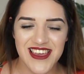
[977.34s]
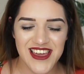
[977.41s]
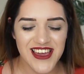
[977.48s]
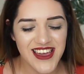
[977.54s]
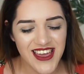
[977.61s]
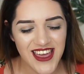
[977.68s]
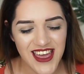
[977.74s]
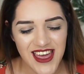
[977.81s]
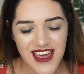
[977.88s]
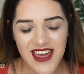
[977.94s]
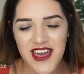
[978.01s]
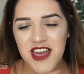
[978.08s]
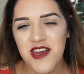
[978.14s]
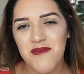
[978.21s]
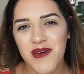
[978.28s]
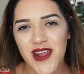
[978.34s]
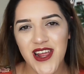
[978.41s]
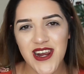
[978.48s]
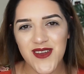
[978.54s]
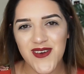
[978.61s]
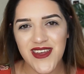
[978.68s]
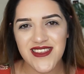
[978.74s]
but
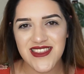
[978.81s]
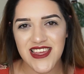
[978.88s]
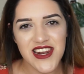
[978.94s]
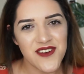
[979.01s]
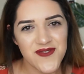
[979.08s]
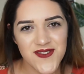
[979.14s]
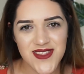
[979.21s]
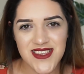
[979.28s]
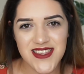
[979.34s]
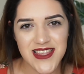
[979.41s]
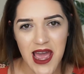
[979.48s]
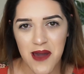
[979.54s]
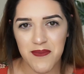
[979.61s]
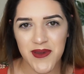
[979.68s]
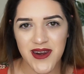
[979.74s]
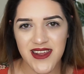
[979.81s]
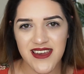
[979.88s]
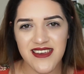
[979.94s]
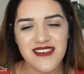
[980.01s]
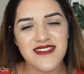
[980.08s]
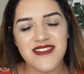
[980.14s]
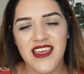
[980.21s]
anyways, enough of the
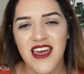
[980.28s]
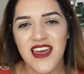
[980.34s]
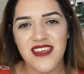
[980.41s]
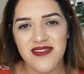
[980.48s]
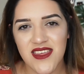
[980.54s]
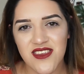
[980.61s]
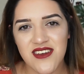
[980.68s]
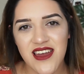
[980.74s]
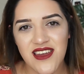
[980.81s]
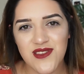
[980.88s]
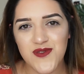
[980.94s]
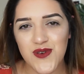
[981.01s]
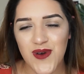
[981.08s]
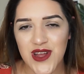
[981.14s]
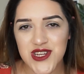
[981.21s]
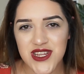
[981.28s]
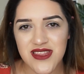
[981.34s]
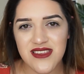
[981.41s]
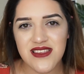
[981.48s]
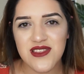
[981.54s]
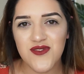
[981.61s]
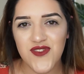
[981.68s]
sappiness. Thank you guys for
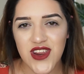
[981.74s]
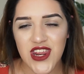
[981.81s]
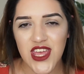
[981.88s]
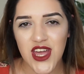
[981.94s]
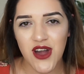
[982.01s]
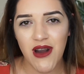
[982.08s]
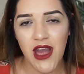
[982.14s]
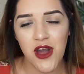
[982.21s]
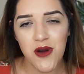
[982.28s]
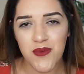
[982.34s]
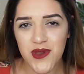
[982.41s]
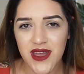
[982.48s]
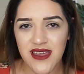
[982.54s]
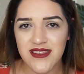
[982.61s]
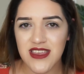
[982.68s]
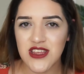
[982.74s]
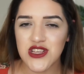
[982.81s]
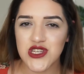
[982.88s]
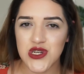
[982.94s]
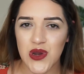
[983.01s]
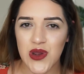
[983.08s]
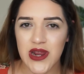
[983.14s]
watching this video. I hope you guys
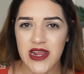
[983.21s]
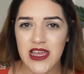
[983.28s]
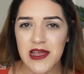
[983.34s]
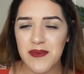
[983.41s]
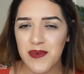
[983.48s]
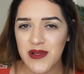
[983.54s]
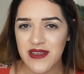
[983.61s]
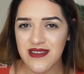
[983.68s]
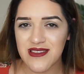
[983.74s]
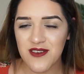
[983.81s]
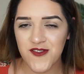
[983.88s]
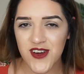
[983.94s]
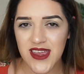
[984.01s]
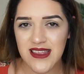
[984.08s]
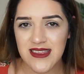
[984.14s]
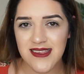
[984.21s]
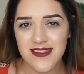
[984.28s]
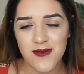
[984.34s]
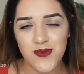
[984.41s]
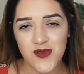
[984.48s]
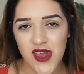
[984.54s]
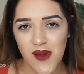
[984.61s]
enjoyed it. Please don't forget to
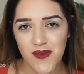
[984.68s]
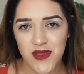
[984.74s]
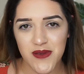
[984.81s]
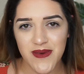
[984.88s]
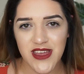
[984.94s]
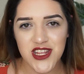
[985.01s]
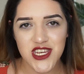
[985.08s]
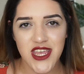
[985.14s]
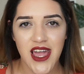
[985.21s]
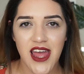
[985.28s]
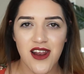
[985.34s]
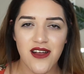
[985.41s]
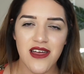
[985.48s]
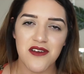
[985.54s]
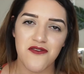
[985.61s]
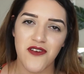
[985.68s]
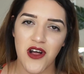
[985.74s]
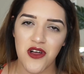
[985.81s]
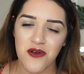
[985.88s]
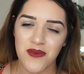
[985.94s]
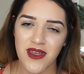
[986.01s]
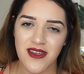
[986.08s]
subscribe to my channel and
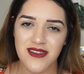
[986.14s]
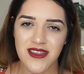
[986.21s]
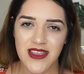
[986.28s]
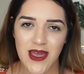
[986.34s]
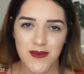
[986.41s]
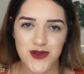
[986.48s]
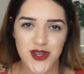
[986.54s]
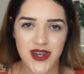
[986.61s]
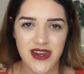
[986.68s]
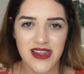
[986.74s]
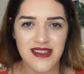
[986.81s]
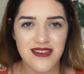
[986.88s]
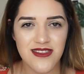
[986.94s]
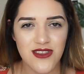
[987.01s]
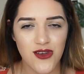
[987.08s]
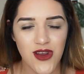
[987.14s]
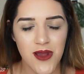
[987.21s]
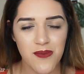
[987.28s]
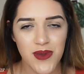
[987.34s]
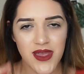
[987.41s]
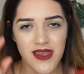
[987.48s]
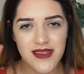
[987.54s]
follow me on Snapchat and
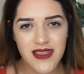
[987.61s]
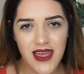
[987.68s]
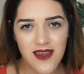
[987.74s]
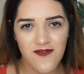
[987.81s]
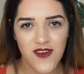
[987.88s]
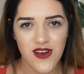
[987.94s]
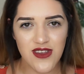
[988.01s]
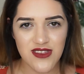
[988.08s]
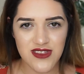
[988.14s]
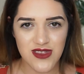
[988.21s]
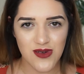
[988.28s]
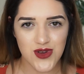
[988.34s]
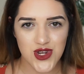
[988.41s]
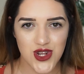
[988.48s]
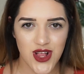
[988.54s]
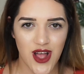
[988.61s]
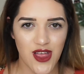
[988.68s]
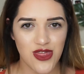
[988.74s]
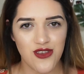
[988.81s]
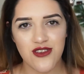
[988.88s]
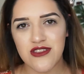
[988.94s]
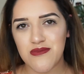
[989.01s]
Instagram because I am very social
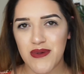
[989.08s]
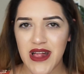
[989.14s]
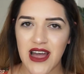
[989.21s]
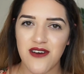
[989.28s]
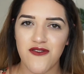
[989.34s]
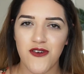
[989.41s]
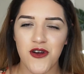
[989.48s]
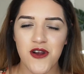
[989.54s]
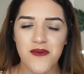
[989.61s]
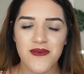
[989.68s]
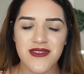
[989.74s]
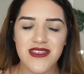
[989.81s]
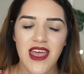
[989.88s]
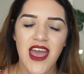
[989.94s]
on those platforms.